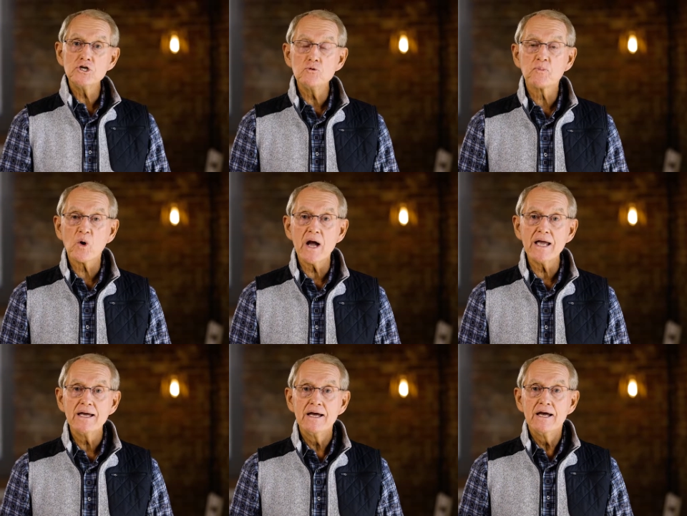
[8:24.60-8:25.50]
you
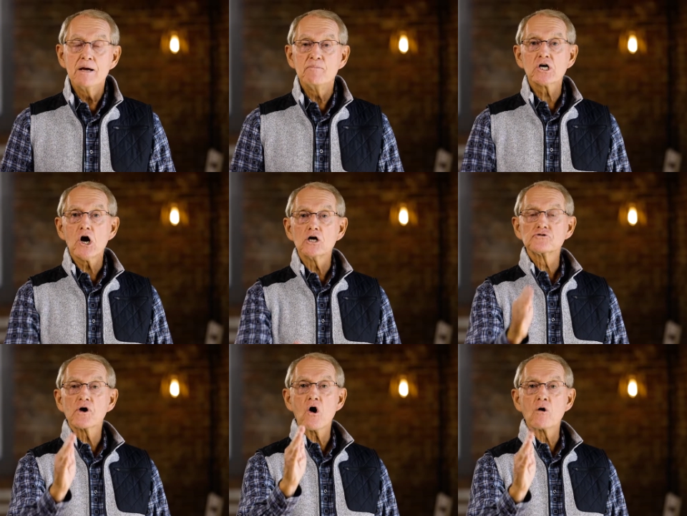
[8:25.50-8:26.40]
pray? Because
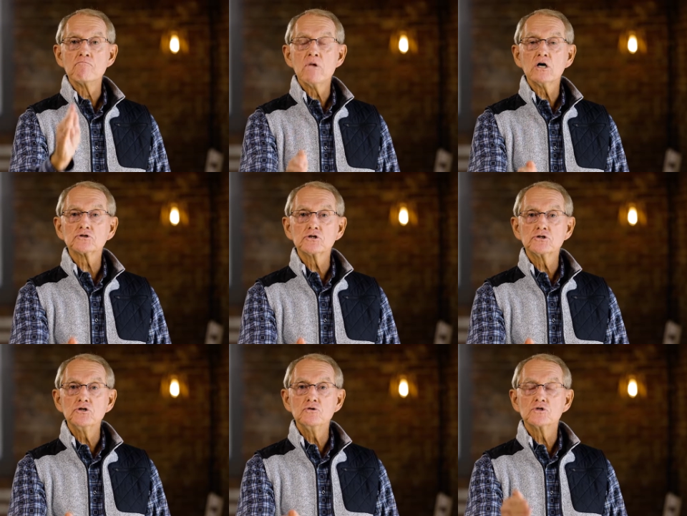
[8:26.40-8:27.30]
there are
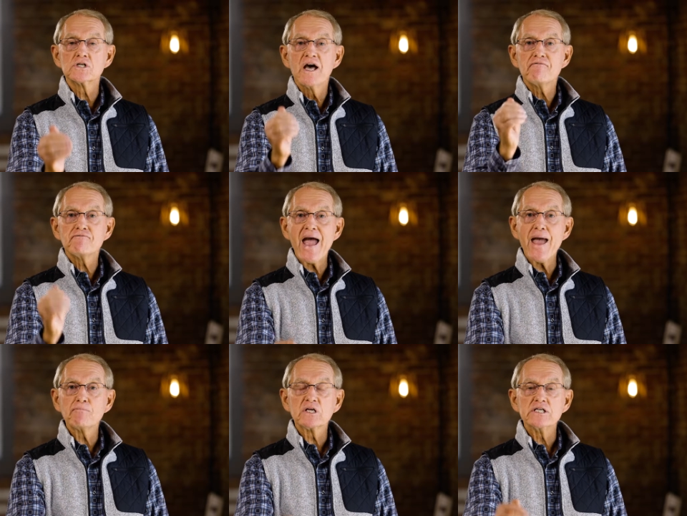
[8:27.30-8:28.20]
multitudes,
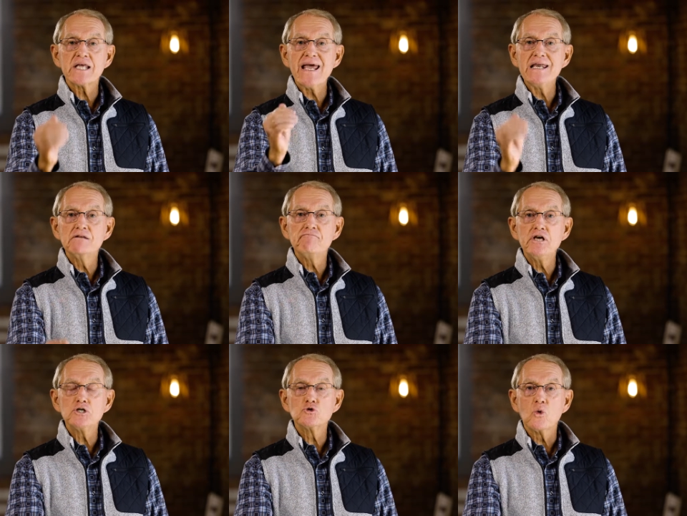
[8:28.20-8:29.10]
families,
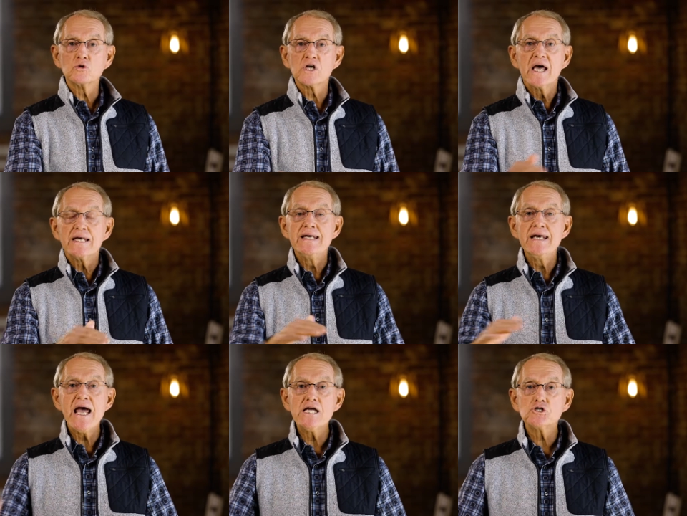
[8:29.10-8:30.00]
individuals,
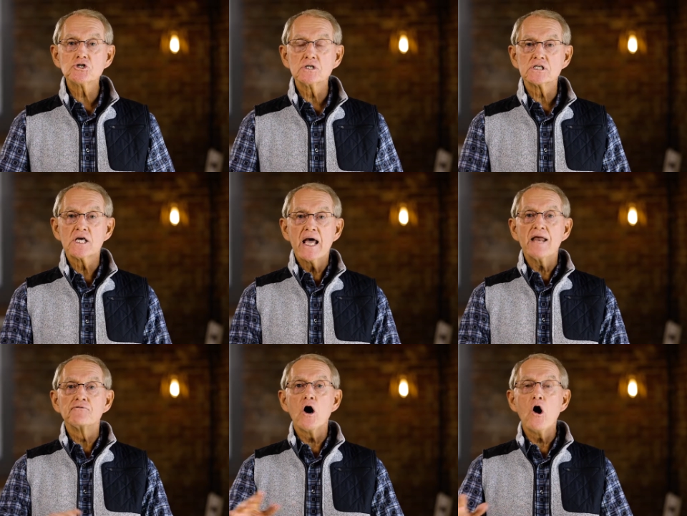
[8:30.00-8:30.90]
nations,
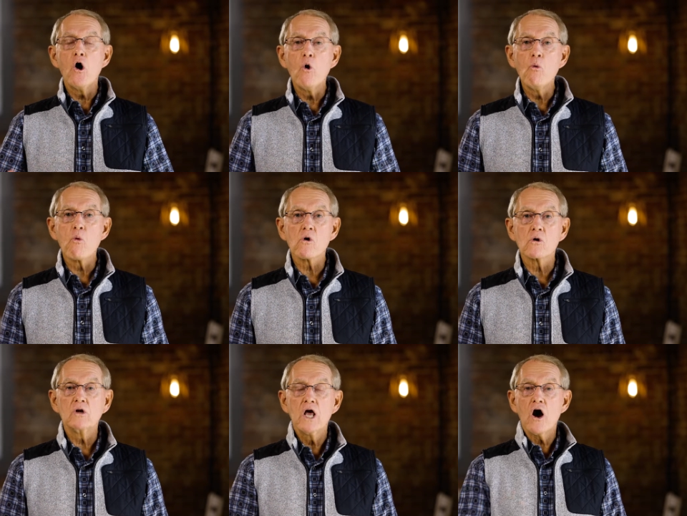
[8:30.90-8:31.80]
and the whole
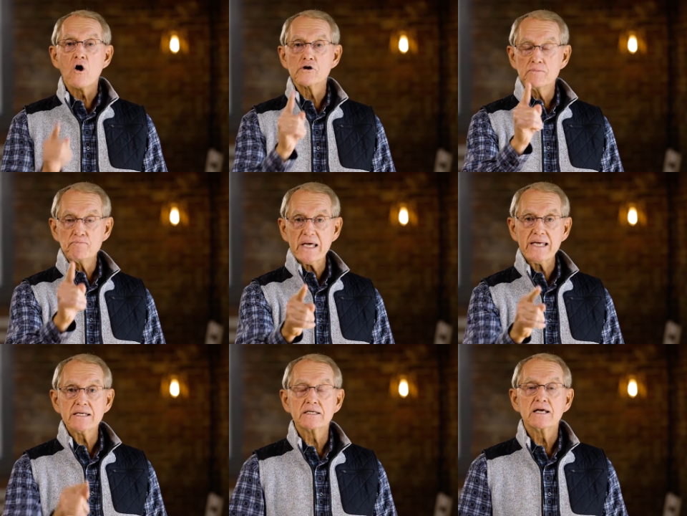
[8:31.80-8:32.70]
world are
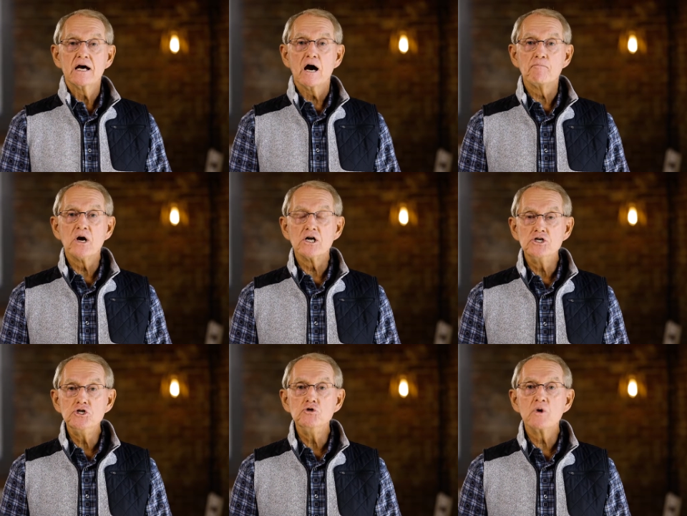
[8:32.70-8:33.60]
dependent upon
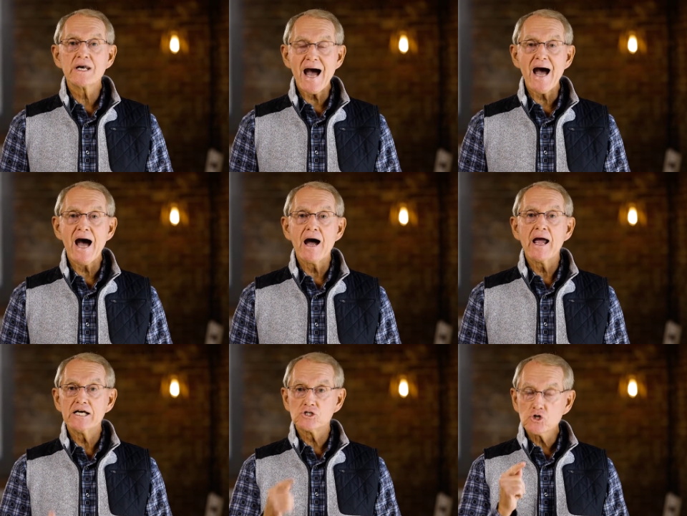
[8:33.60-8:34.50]
you and I
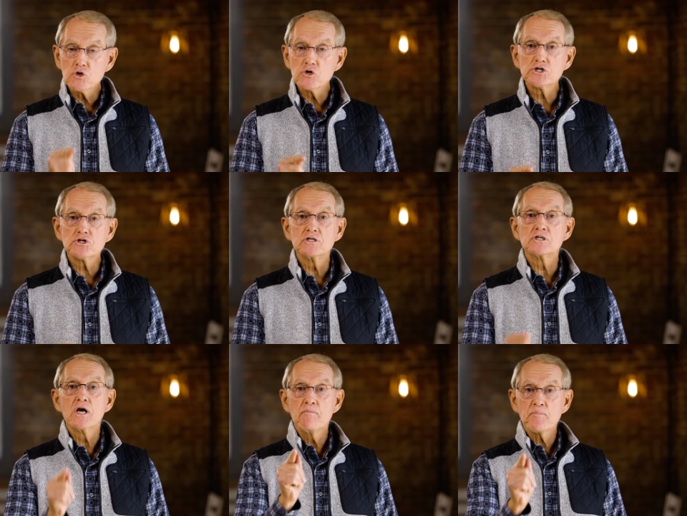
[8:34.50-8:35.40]
as Christians
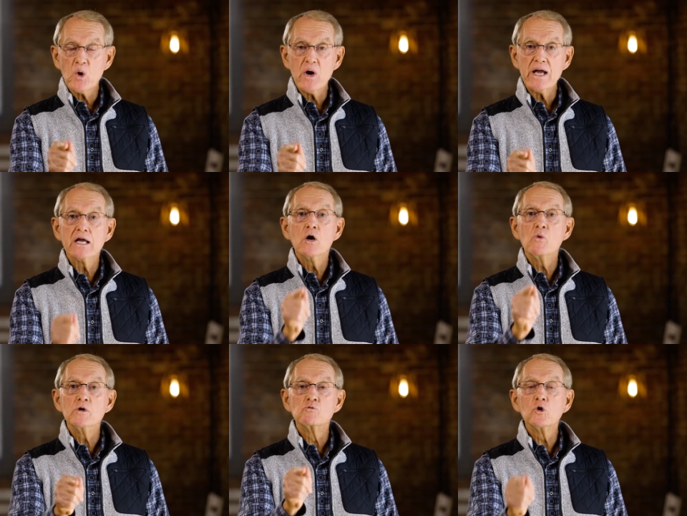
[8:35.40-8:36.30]
praying.
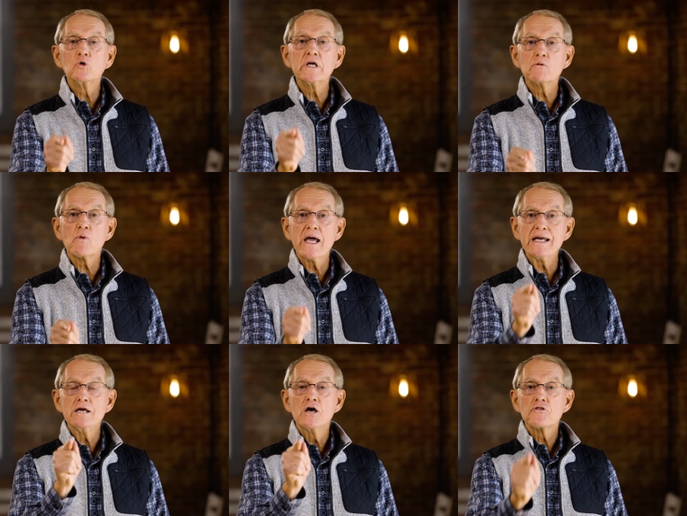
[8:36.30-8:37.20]
We rule and
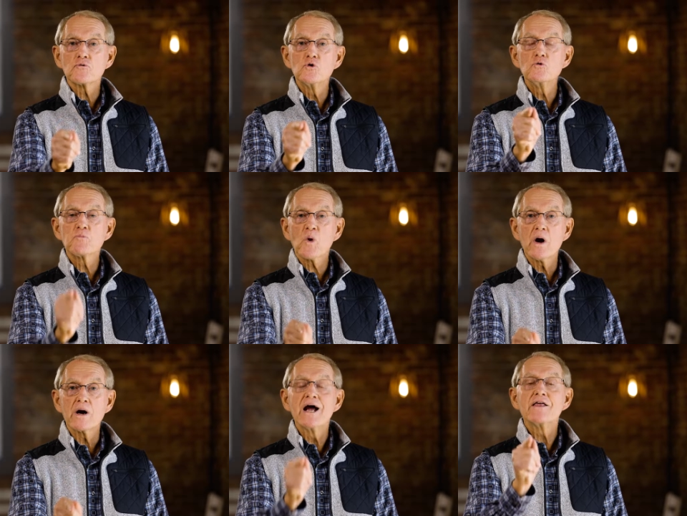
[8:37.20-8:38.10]
reign through prayer.